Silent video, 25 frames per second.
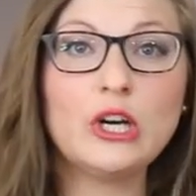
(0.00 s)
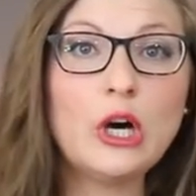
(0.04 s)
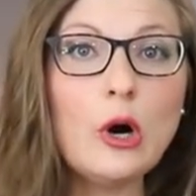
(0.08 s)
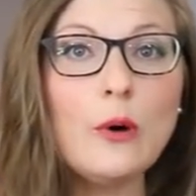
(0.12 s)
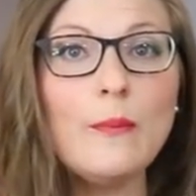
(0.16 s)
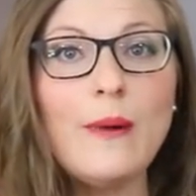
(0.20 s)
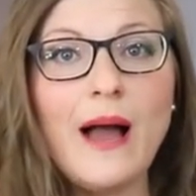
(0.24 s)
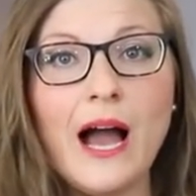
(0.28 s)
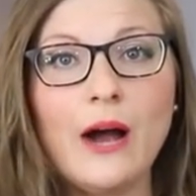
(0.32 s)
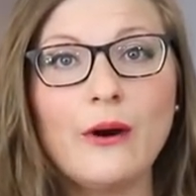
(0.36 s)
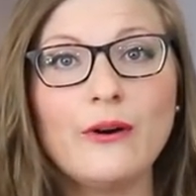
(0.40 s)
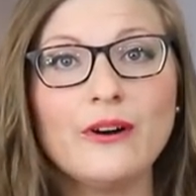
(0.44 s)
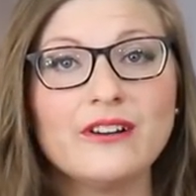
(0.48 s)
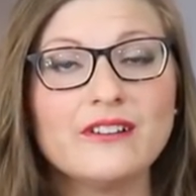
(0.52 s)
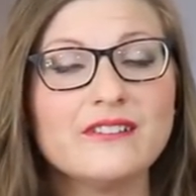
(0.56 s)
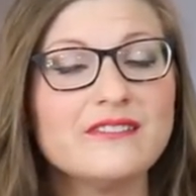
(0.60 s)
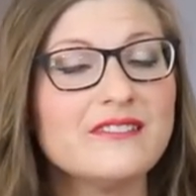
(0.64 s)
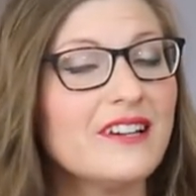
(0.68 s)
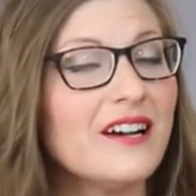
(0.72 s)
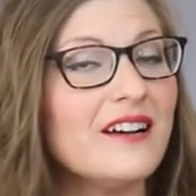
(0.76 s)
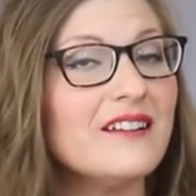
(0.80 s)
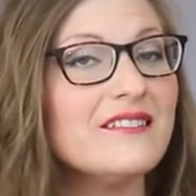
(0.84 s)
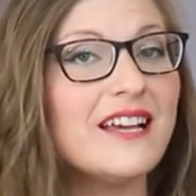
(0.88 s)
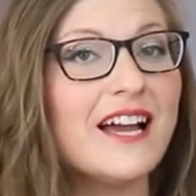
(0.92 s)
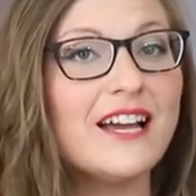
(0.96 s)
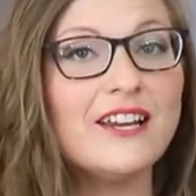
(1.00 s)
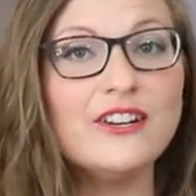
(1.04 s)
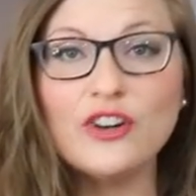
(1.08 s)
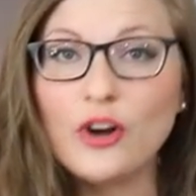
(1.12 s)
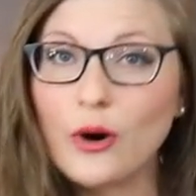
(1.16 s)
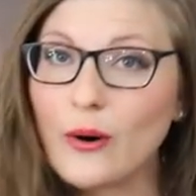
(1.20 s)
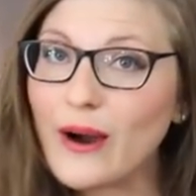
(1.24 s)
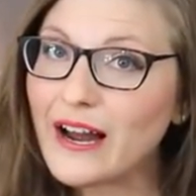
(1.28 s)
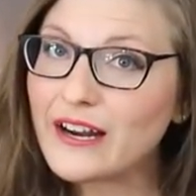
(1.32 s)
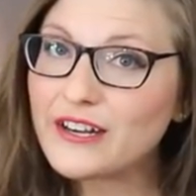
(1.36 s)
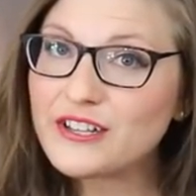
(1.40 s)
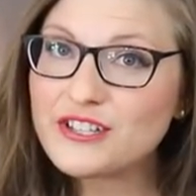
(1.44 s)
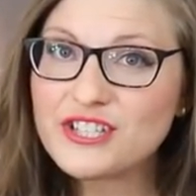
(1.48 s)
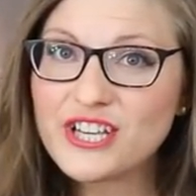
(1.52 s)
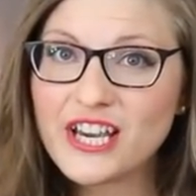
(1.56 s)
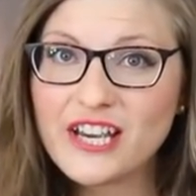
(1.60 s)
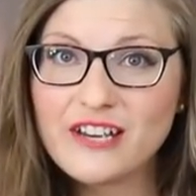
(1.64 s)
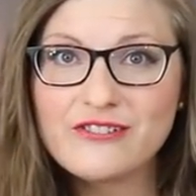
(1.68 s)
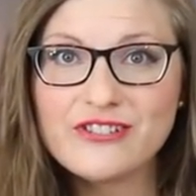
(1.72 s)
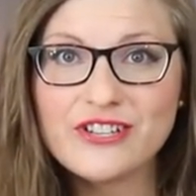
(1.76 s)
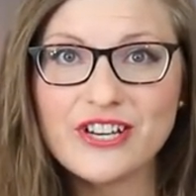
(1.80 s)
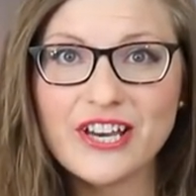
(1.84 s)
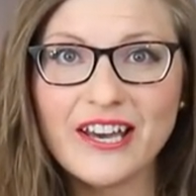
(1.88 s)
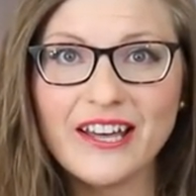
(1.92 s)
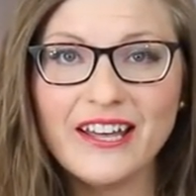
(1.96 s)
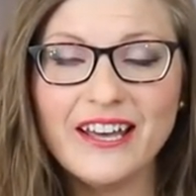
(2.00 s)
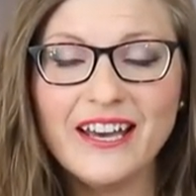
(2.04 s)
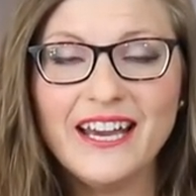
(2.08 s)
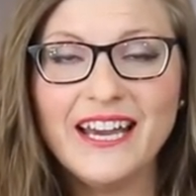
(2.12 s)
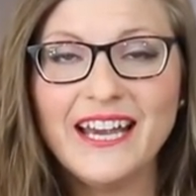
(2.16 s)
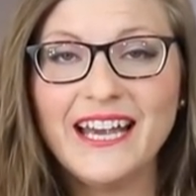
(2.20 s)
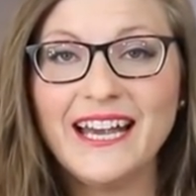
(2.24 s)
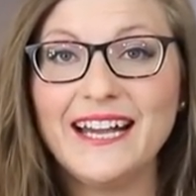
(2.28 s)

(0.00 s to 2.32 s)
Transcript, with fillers: go backwards, because I know how to change it.